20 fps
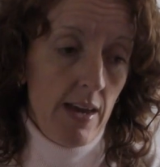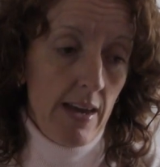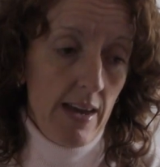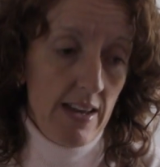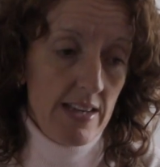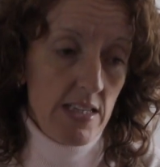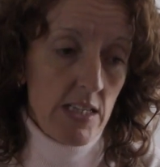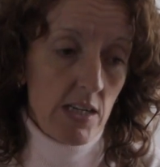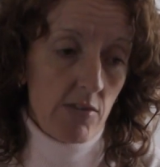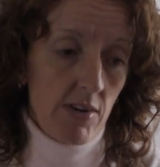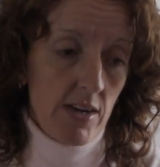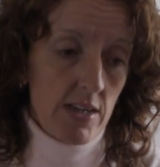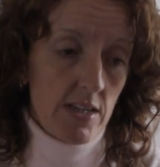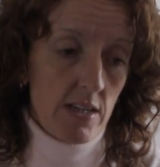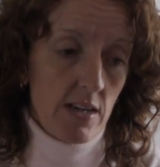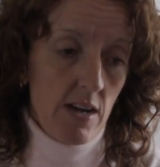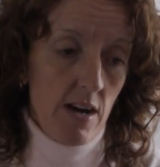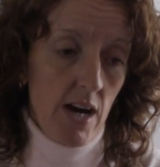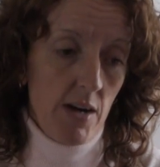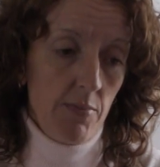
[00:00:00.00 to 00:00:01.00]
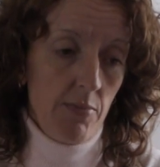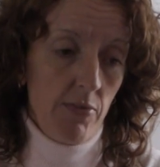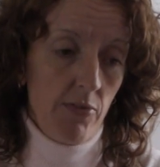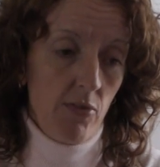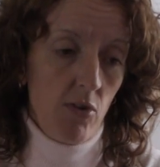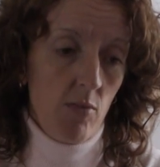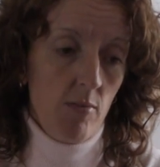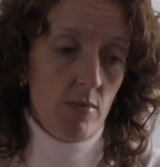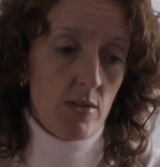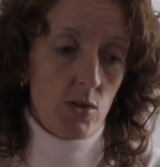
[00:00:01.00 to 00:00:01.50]
Integrated high
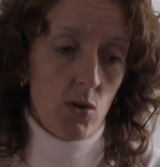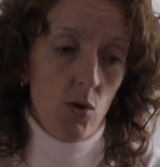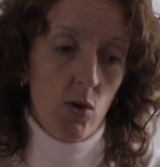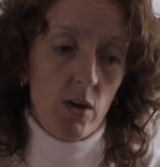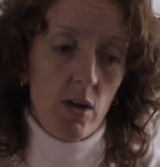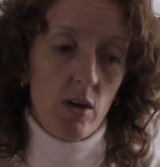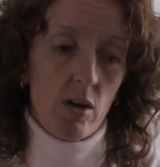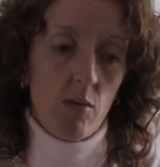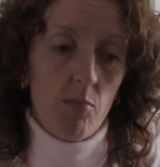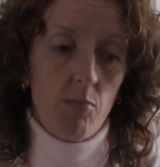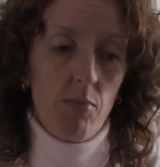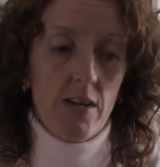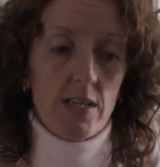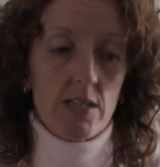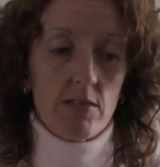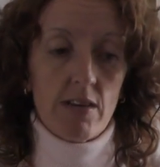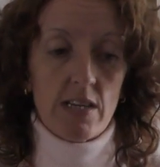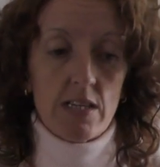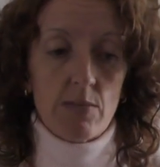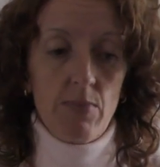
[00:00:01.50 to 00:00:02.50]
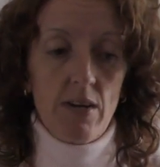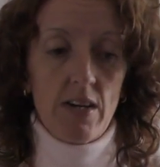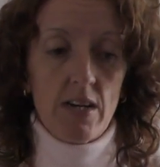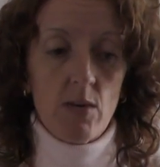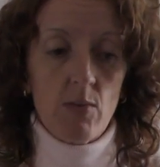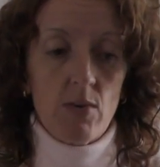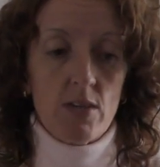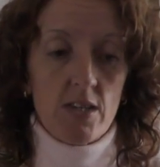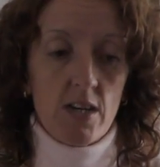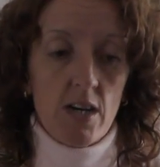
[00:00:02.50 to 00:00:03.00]
performance audio compressor
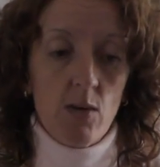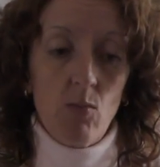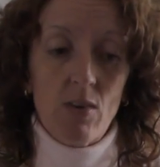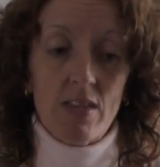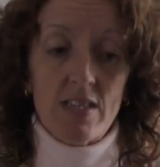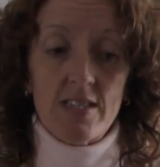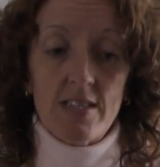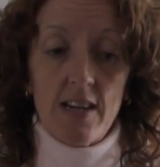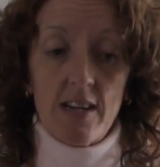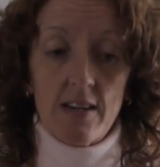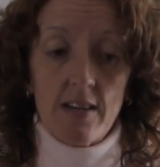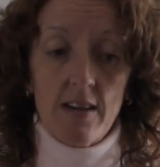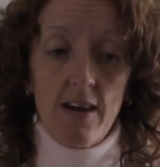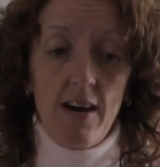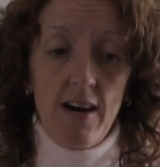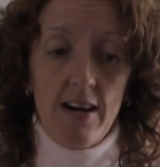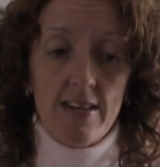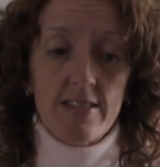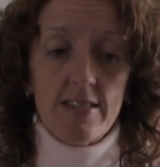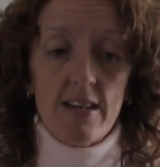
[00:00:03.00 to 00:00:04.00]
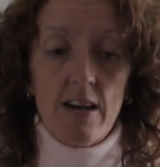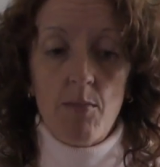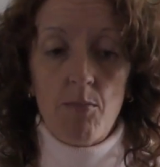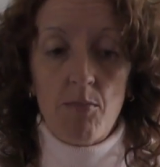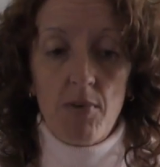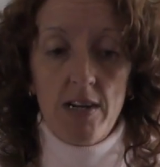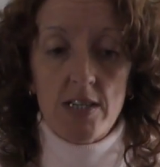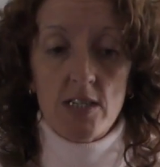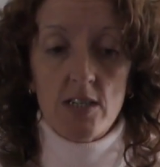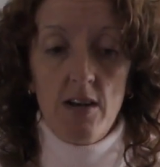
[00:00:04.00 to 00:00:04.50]
expander which can withstand high sound
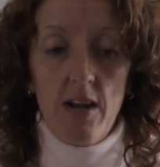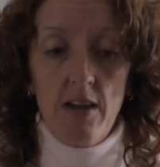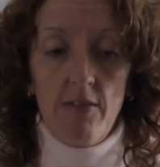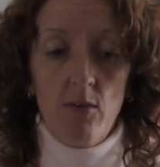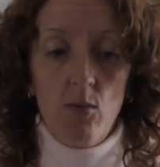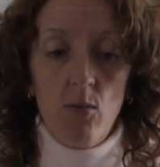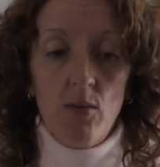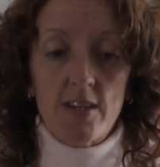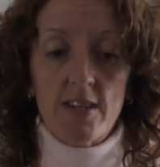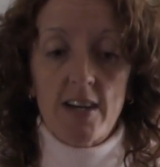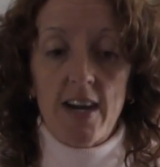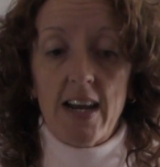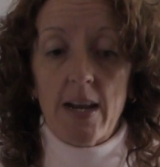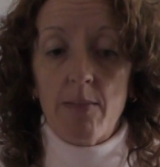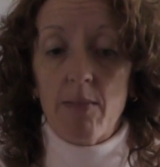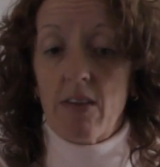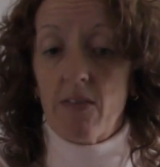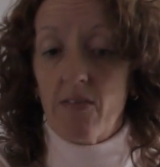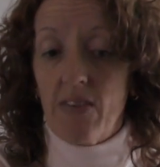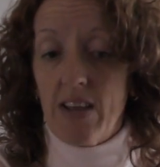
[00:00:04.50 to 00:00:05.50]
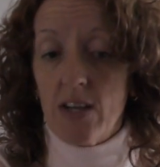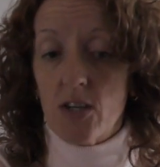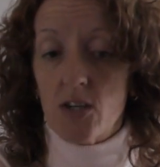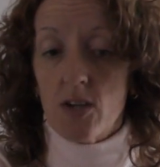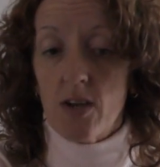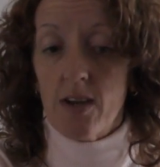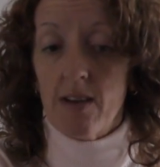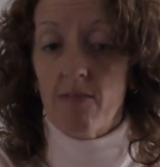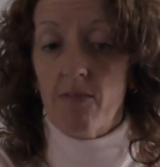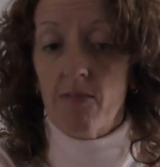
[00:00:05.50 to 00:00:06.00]
pressure level with dynamic
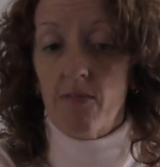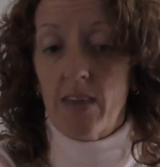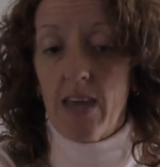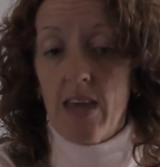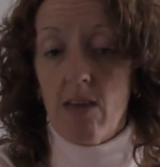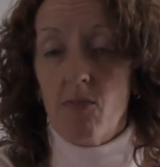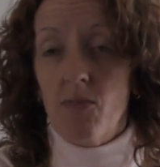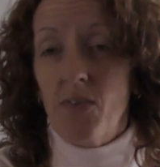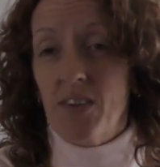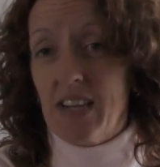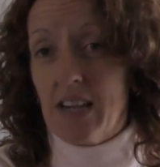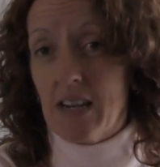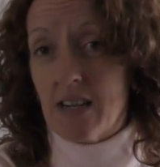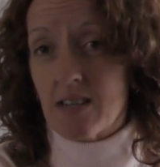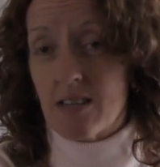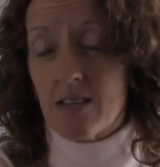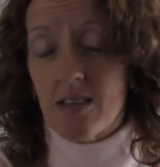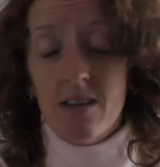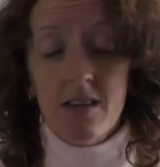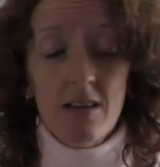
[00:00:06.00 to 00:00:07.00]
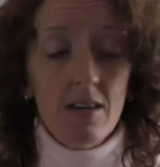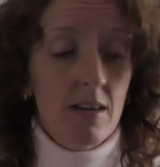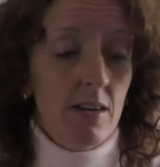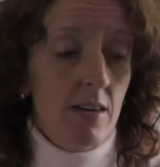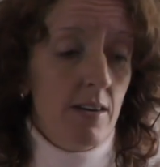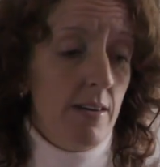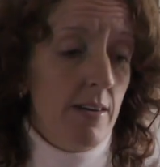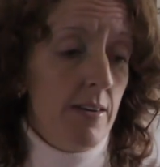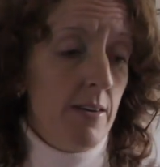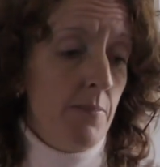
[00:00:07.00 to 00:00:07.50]
feature and keep fidelity.
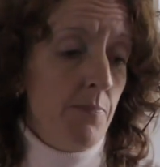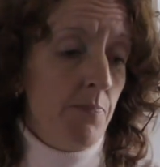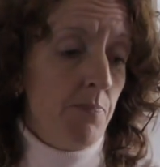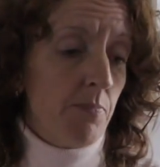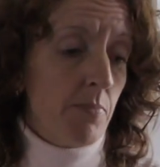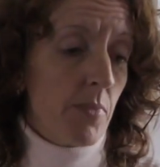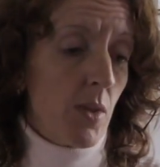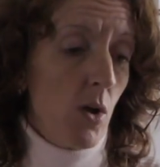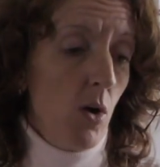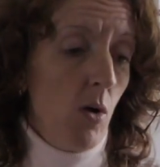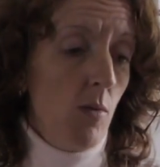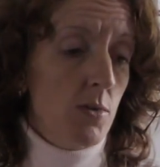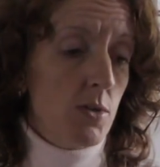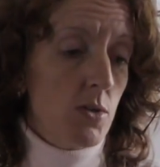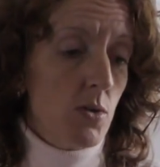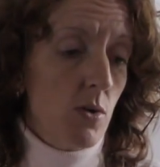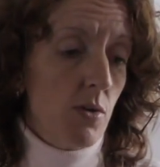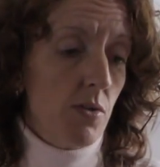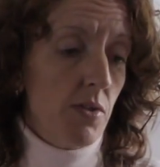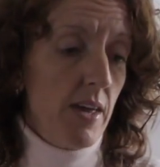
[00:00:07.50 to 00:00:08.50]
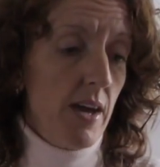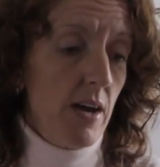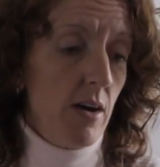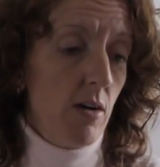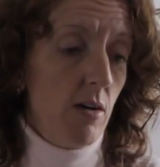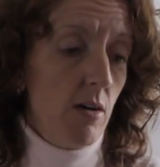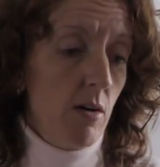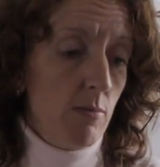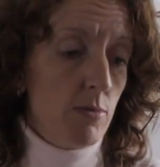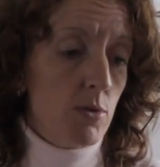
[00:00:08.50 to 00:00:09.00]
Up to
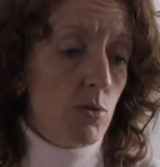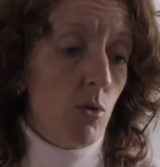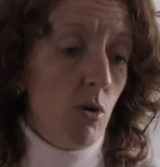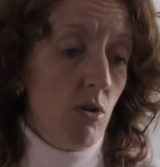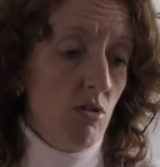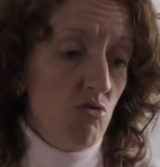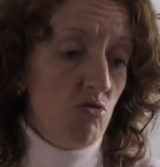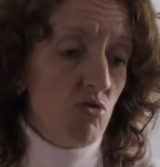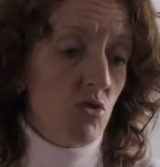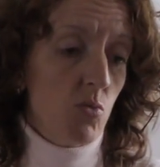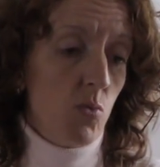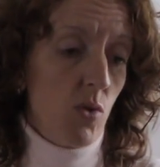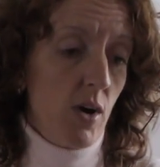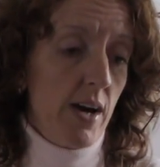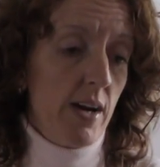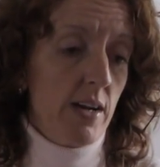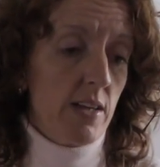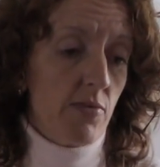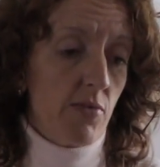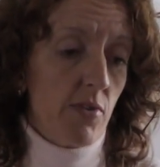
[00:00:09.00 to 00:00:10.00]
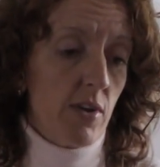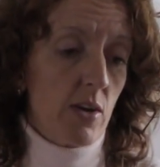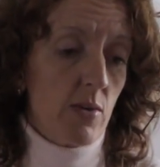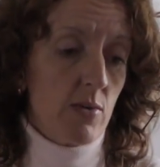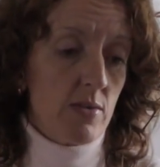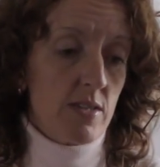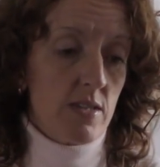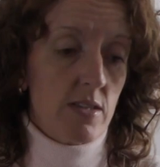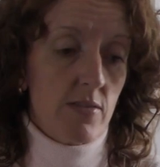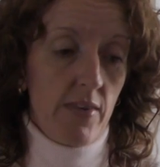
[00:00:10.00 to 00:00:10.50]
100 wireless
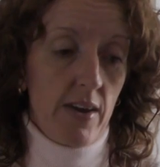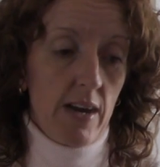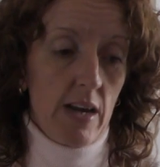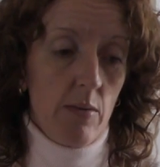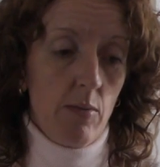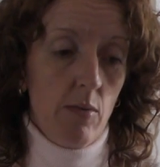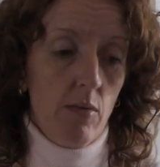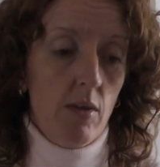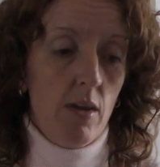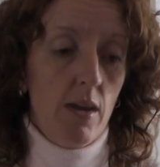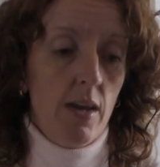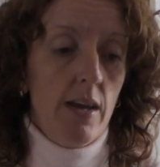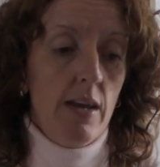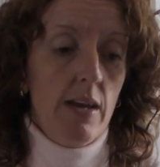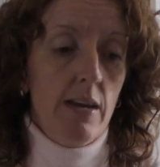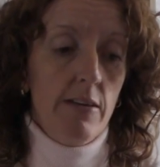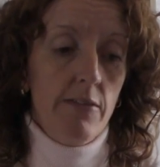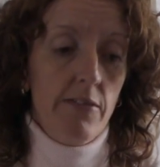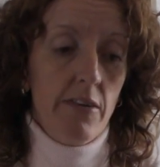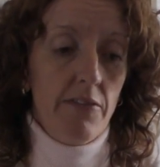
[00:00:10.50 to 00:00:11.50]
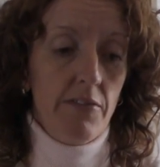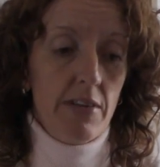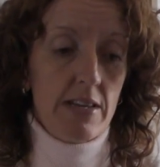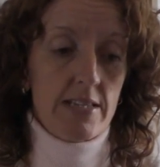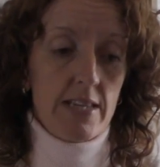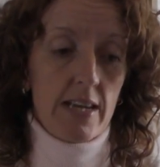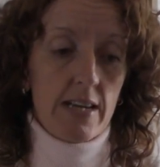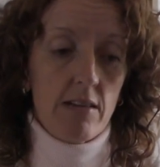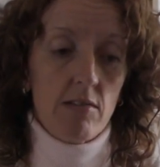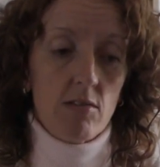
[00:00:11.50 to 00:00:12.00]
frequencies available, 50
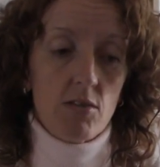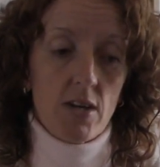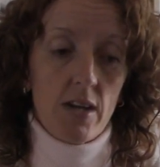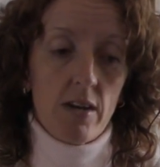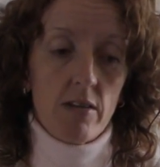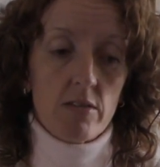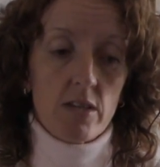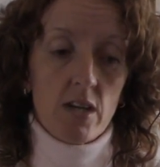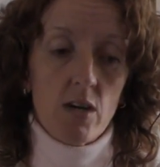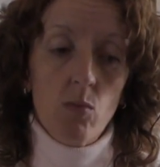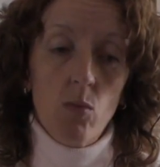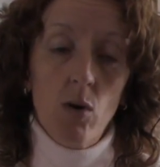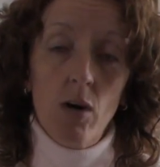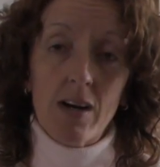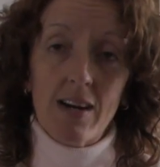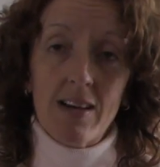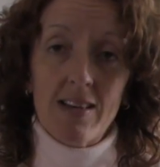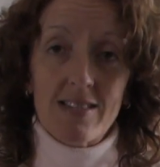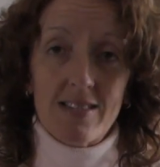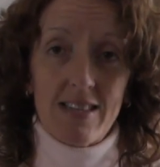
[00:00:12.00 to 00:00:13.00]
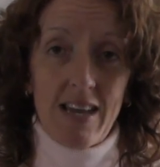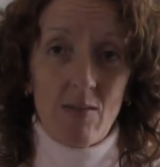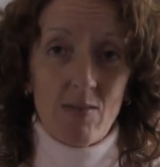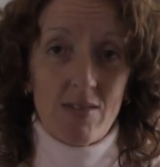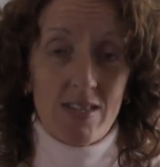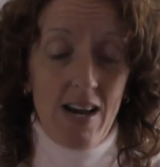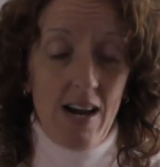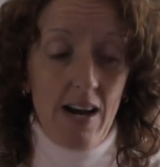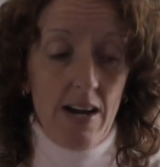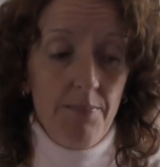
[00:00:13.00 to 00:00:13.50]
signal channels can work at the same
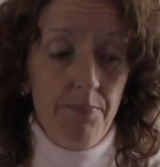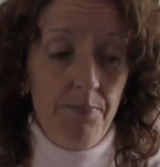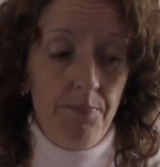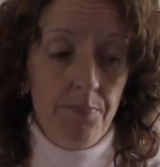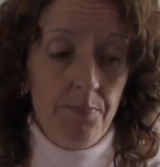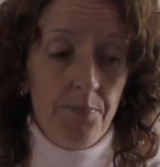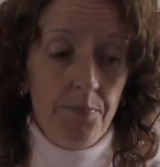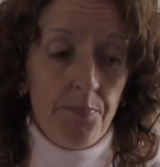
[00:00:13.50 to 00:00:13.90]
time.